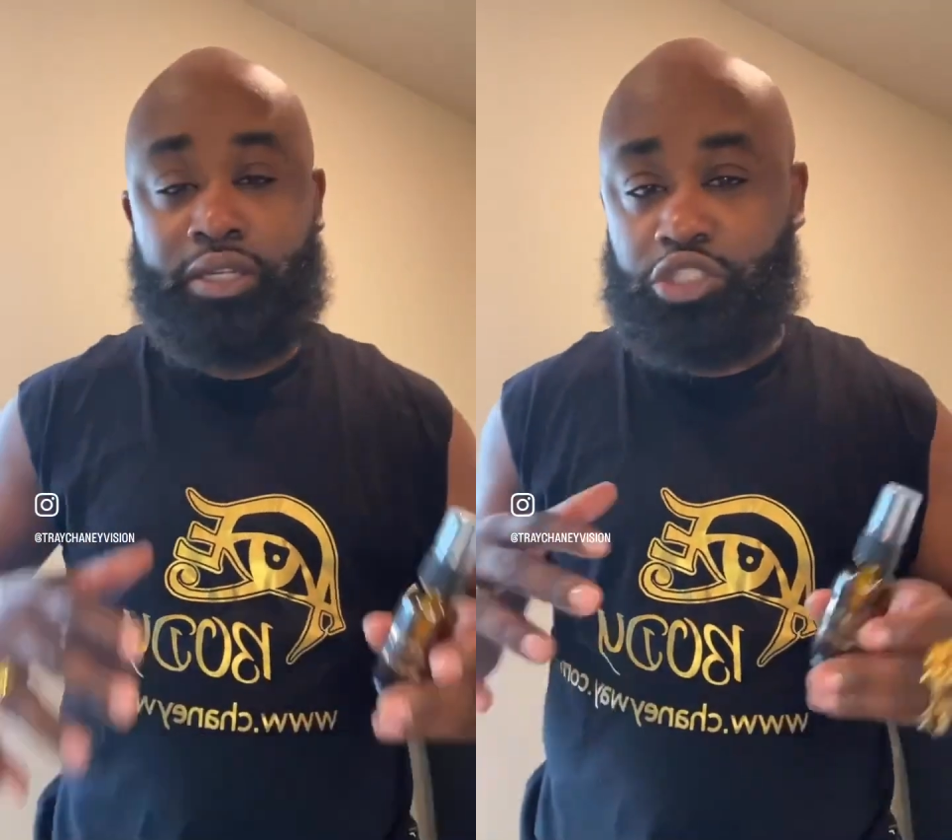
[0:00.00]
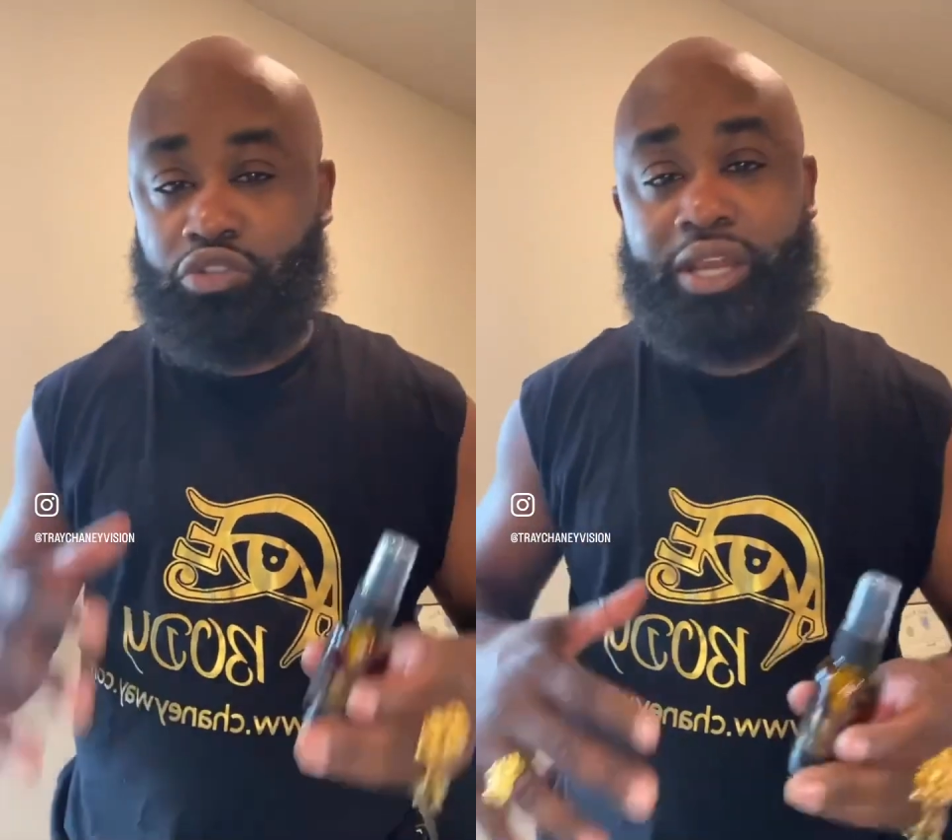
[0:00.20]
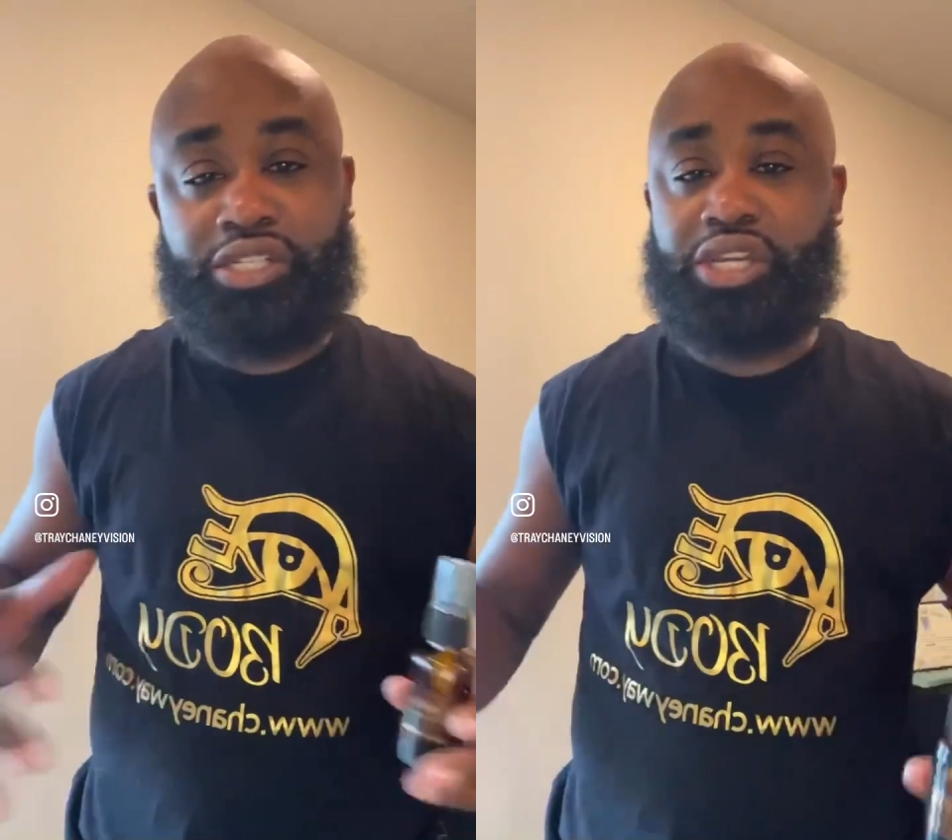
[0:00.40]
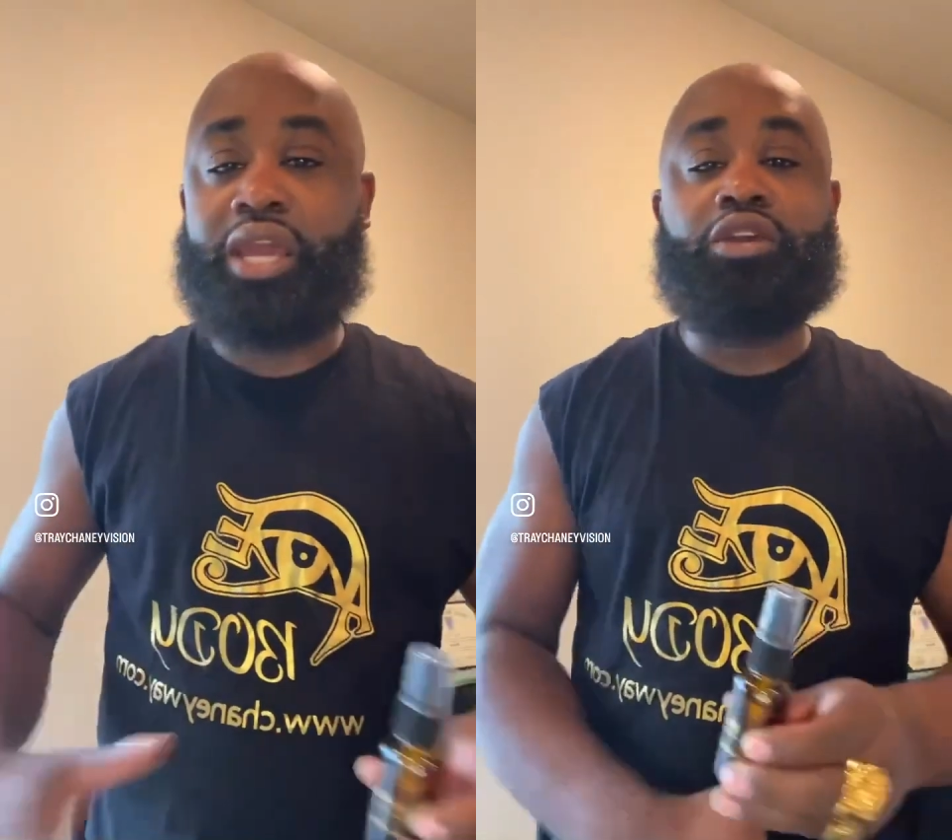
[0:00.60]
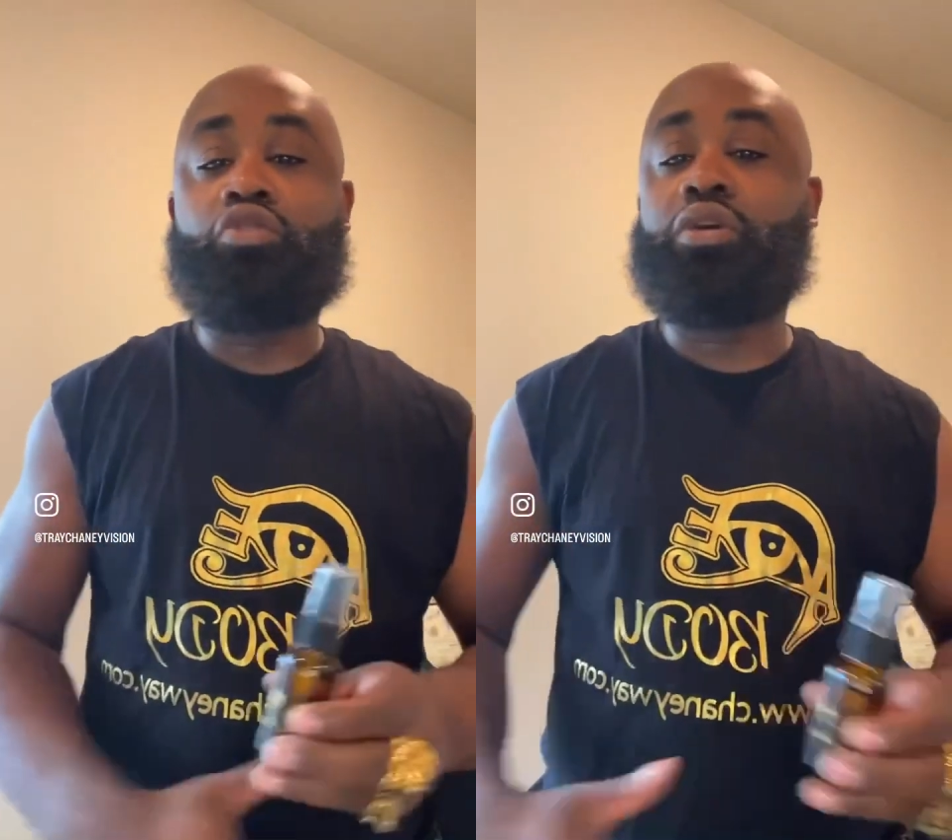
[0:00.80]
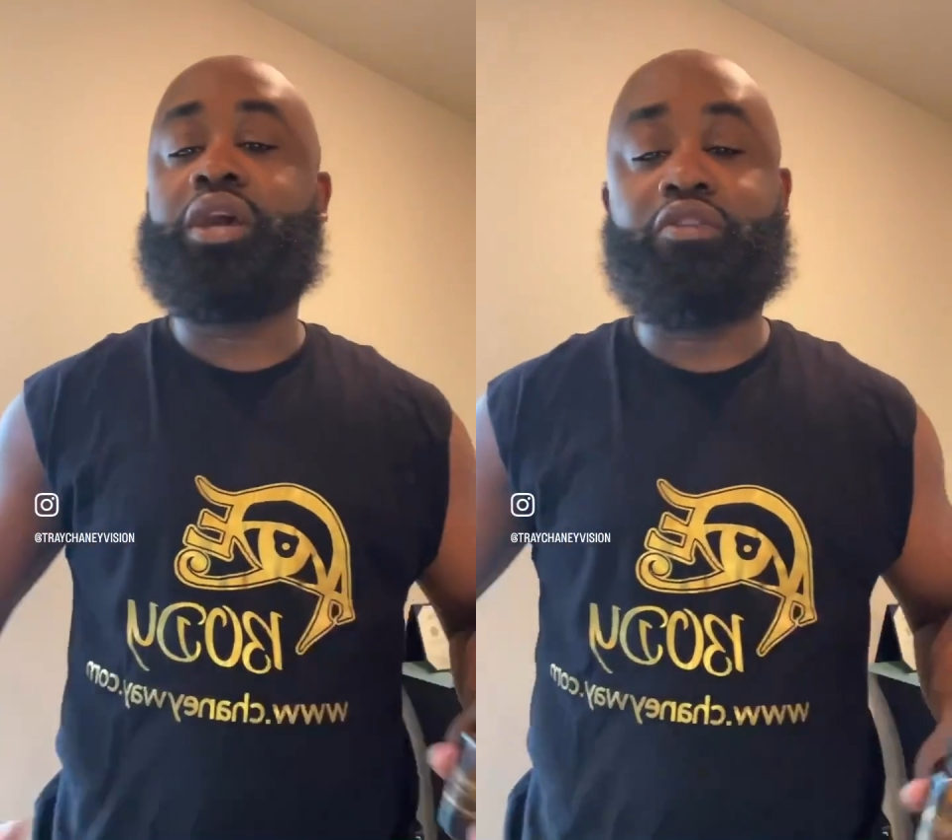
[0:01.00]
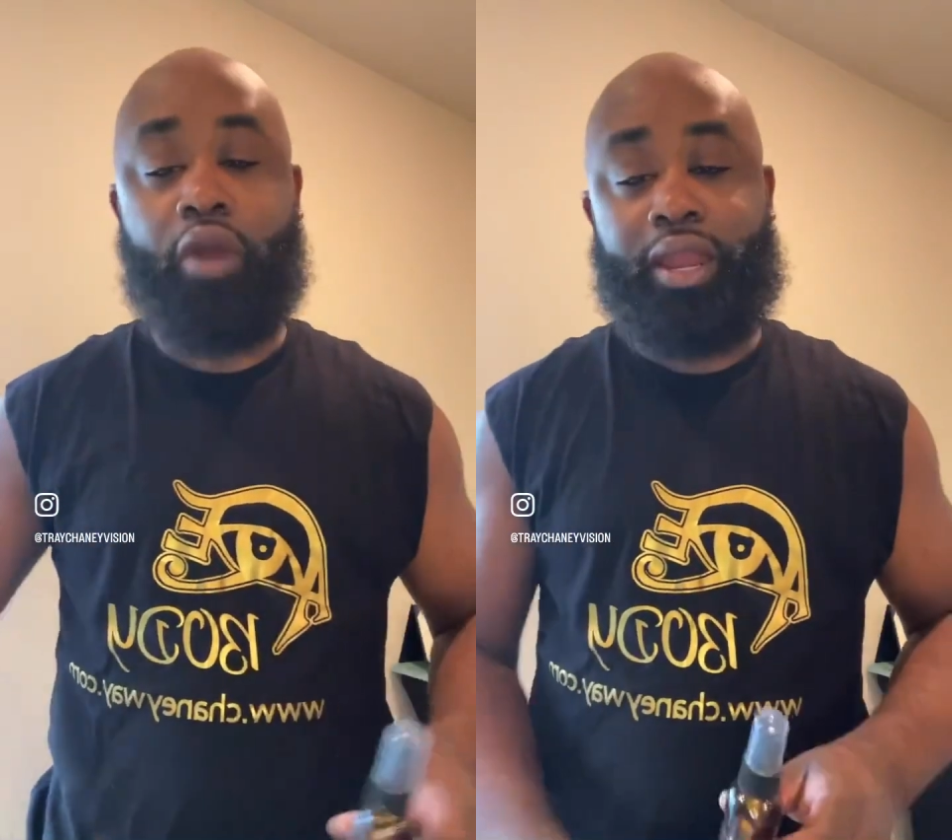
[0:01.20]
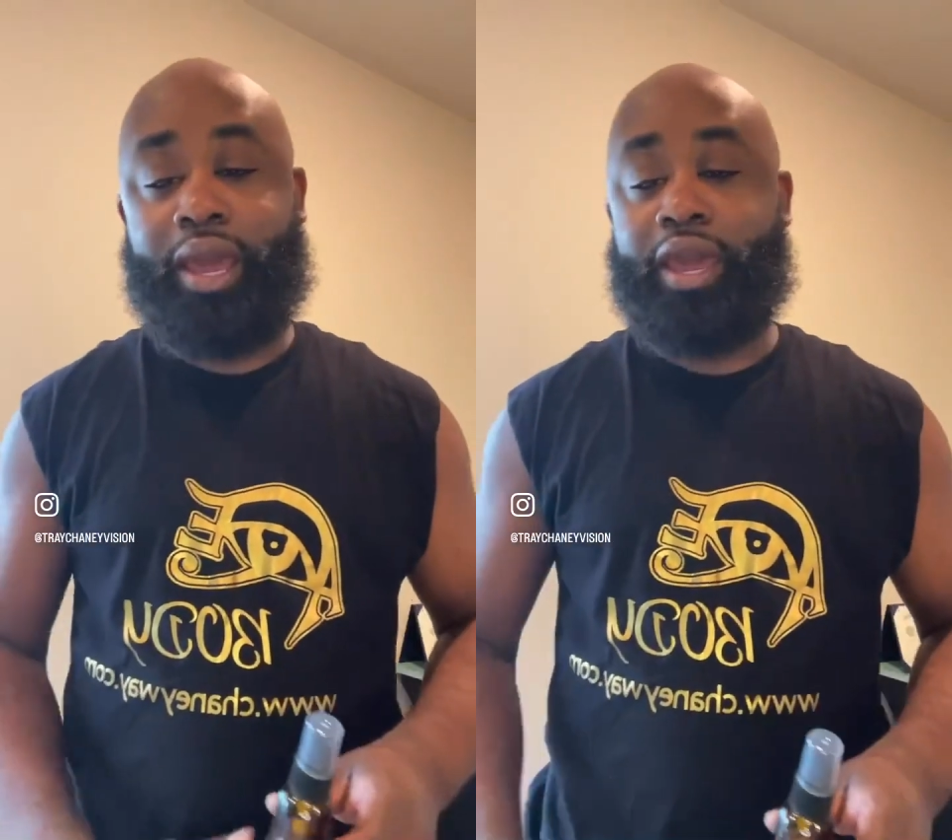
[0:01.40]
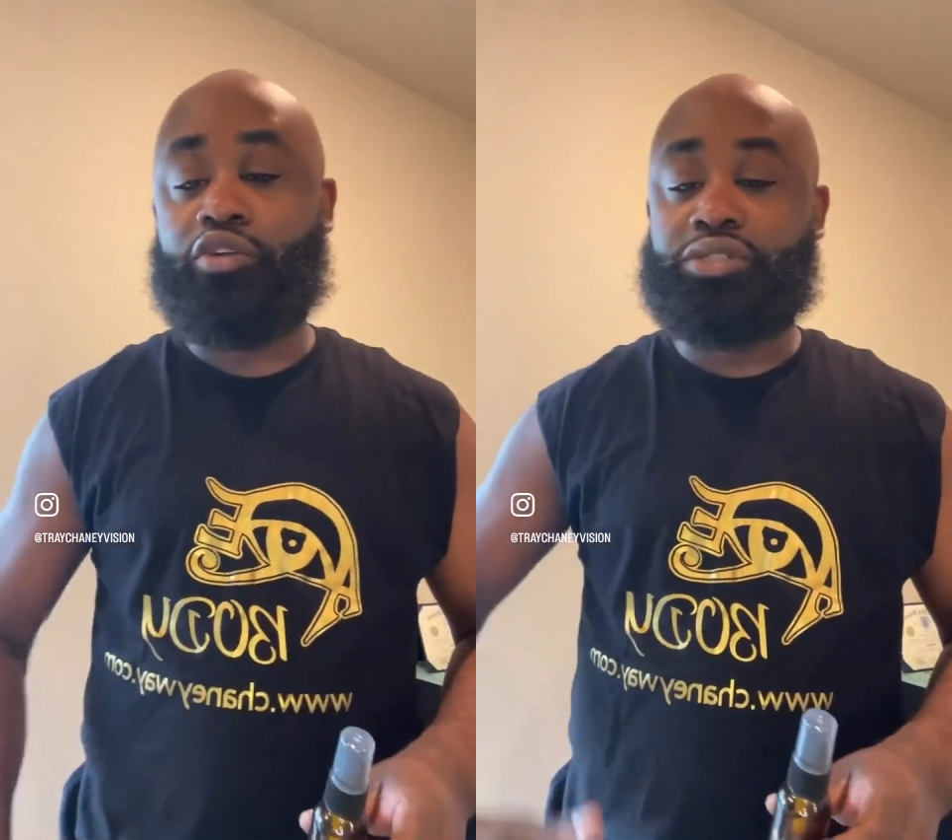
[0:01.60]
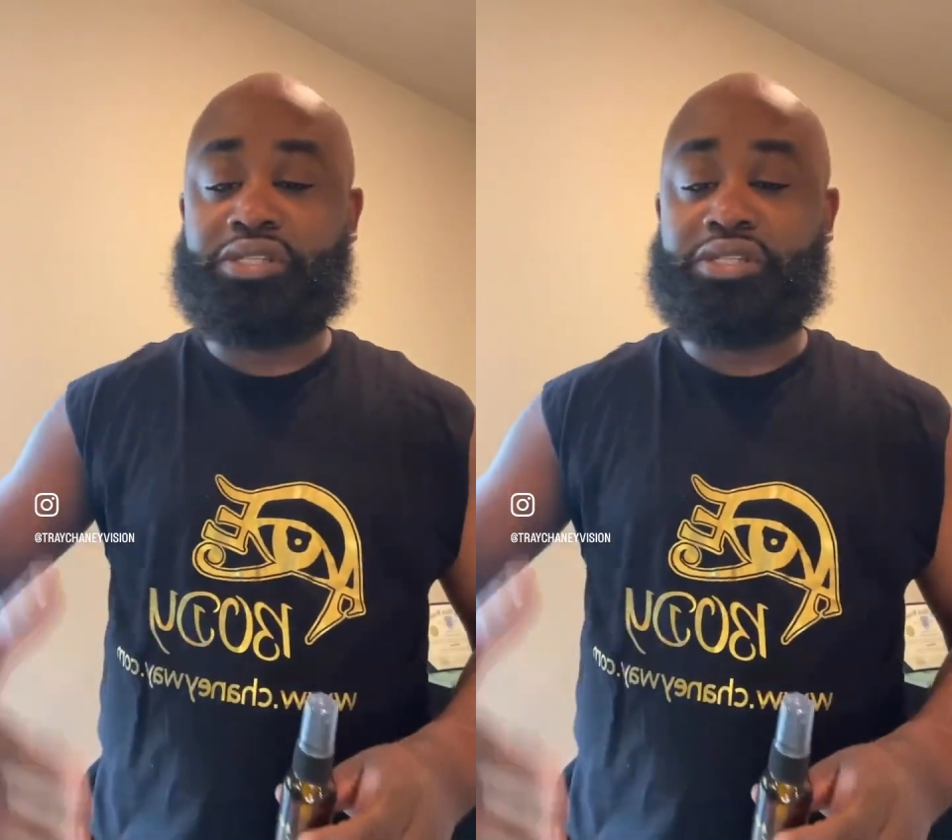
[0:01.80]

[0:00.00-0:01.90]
Trey Chaney on here right now,